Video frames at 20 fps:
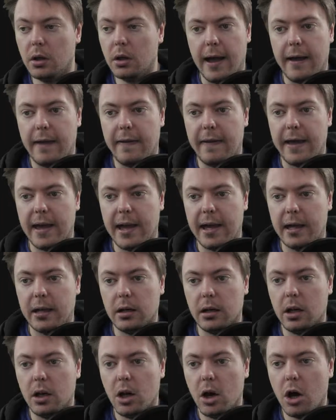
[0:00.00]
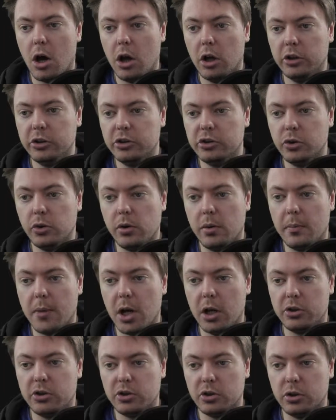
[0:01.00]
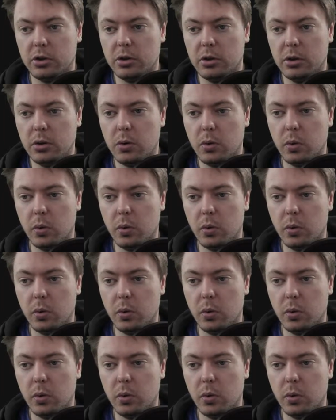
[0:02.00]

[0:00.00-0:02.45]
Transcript: And then onto the module,